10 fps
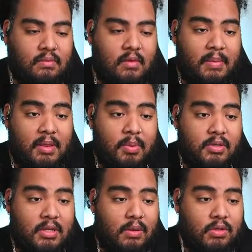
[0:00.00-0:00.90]
I mean, the person
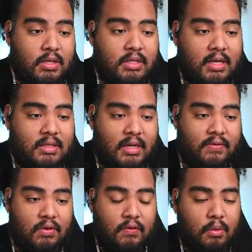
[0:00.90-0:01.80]
that I was going to take is not even
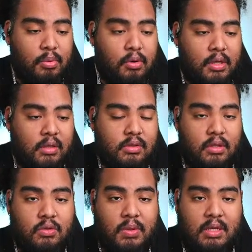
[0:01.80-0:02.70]
off the board yet, so
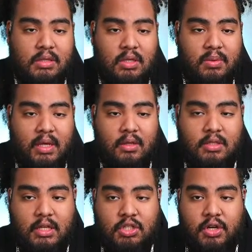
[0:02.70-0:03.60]
let's wait and see what that looks
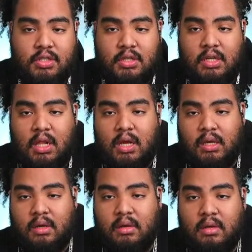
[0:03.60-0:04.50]
like. Jared's on the clock
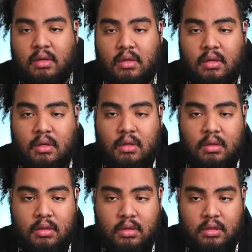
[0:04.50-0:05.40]
here.
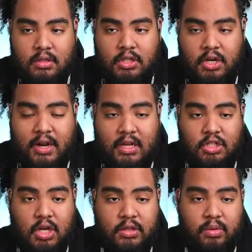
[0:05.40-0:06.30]
Jared has
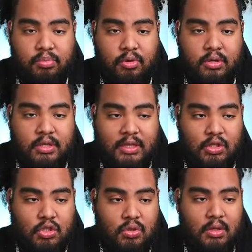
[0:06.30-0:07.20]
Jonathan Brooks at the
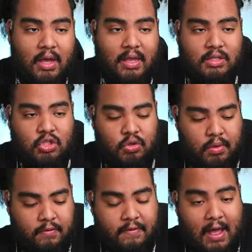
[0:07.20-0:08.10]
2. Now he has a
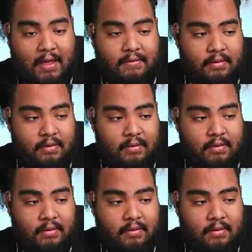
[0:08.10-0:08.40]
205.